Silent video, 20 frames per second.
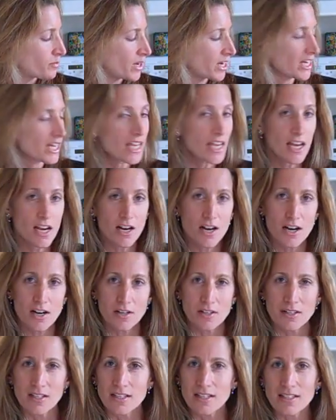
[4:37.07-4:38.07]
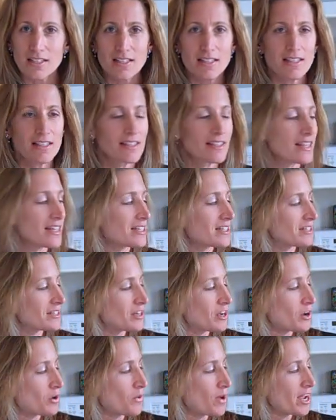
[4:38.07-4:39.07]
But here, the
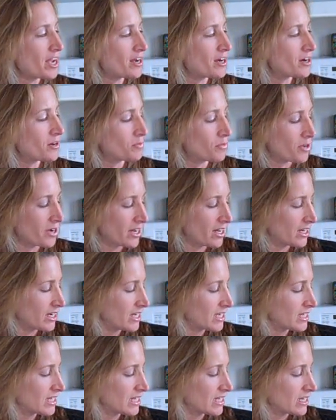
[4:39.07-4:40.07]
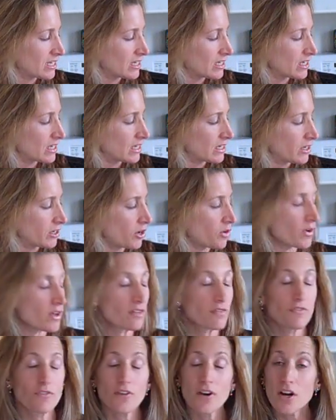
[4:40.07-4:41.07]
Quaker brand is
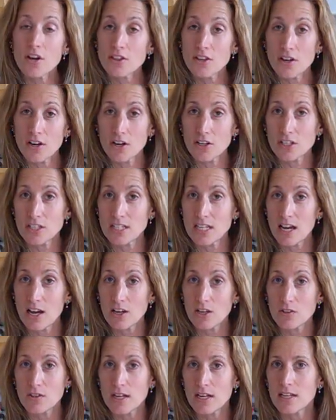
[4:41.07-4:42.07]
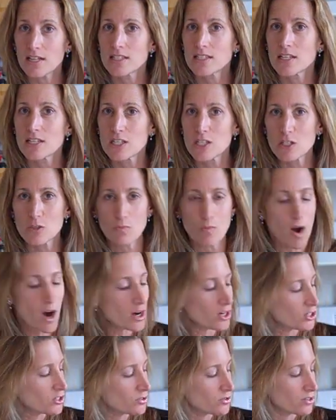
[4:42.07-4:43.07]
going further to tell you that it's a
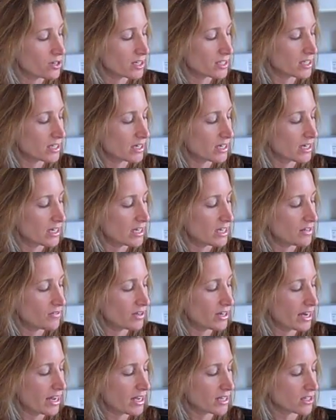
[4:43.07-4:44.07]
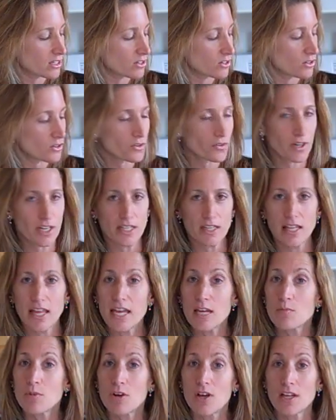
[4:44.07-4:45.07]
smart choice, and it even has a little green
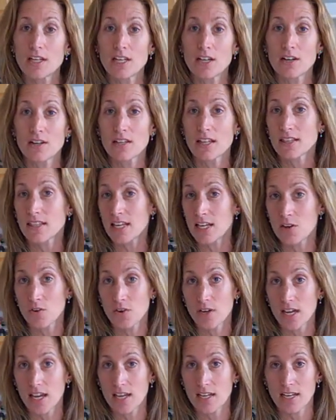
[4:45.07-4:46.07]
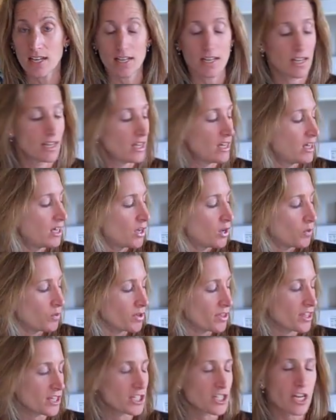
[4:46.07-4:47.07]
label on here that they created
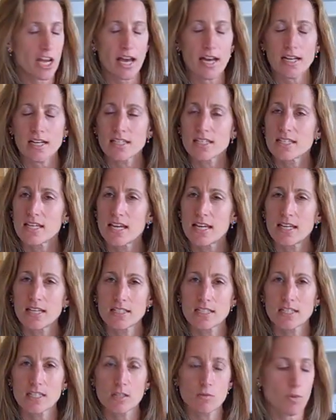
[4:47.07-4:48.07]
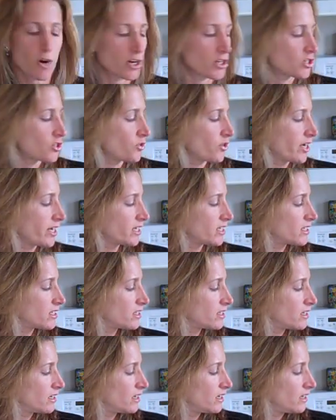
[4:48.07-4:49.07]
with a check saying it's a smart
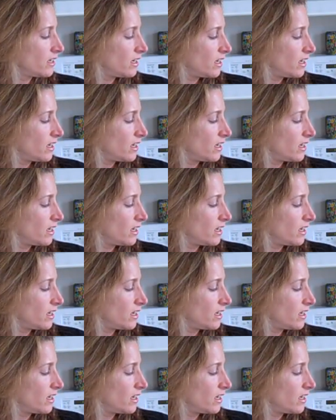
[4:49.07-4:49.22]
choice.